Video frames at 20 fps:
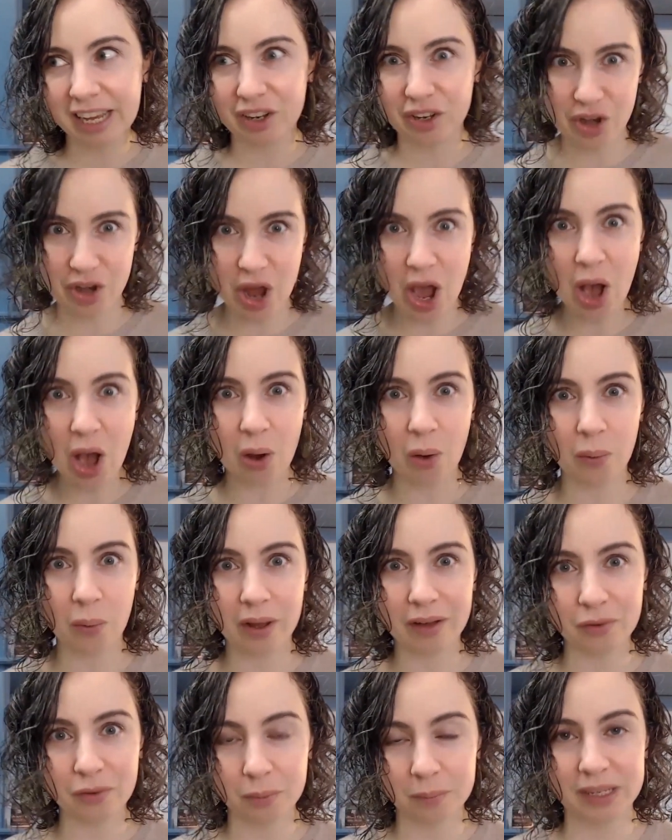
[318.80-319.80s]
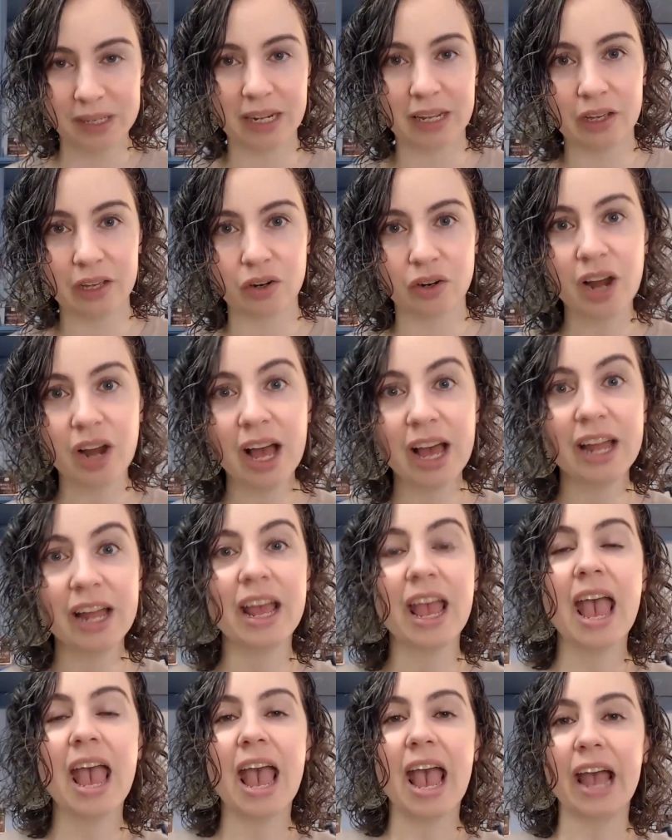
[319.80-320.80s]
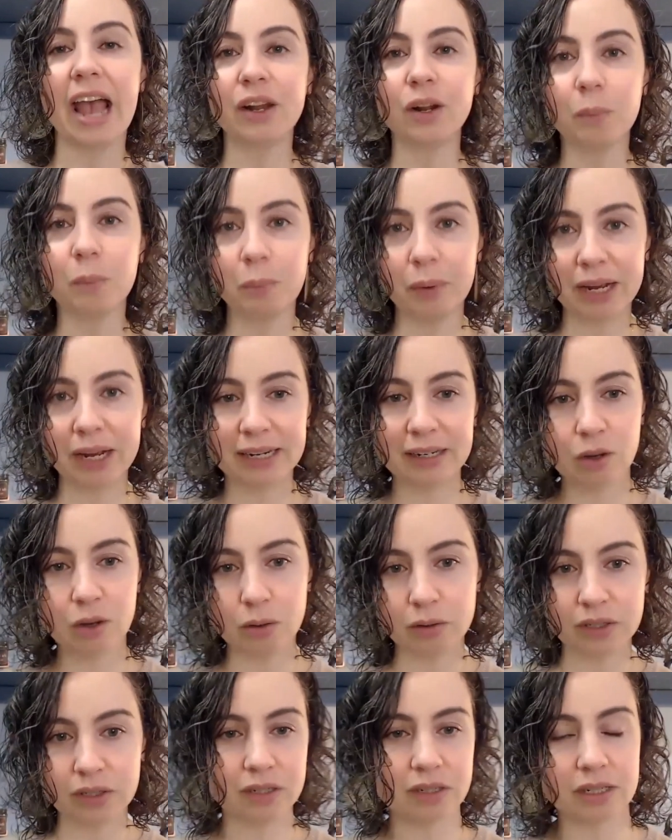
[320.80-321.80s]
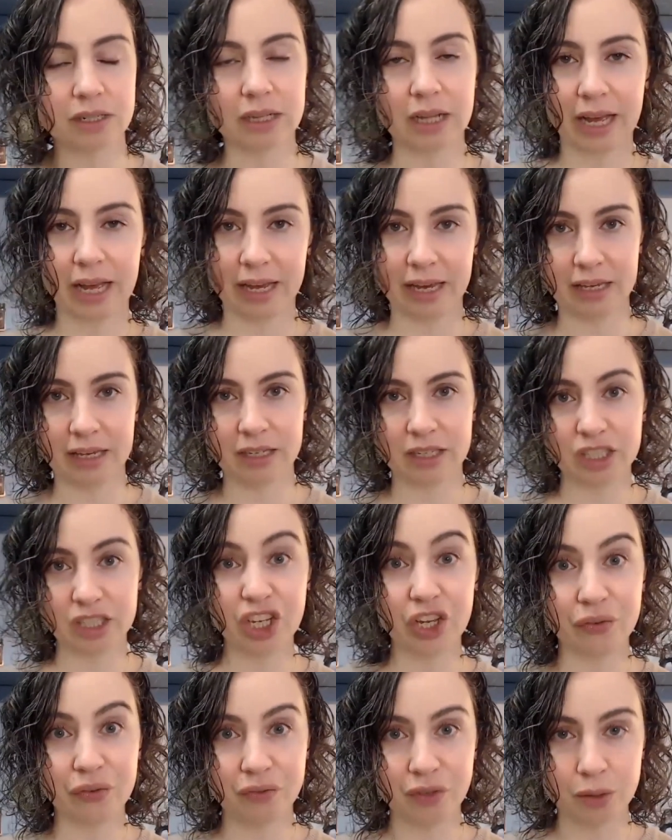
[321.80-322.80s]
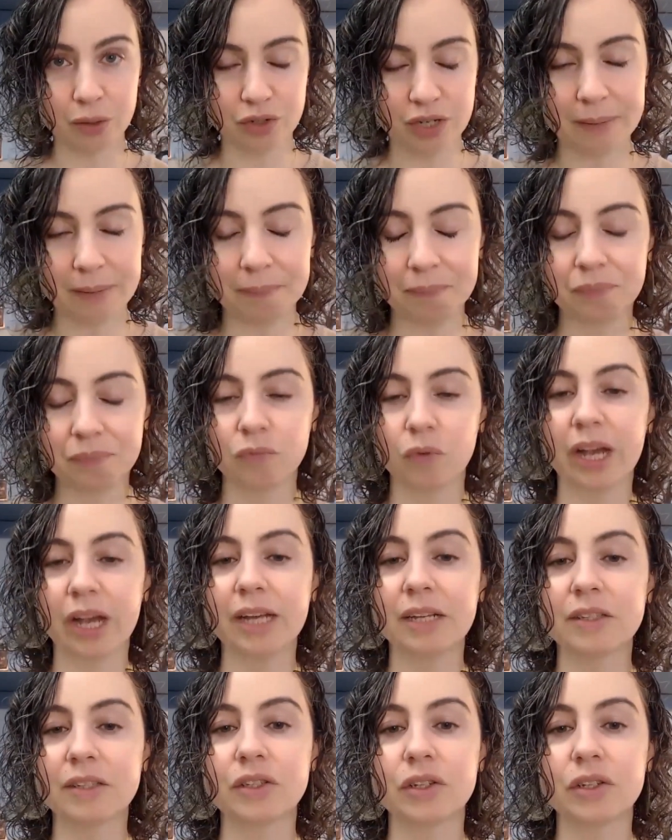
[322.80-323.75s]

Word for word: know if you're meeting it or not. And your brain goes into confusion, right?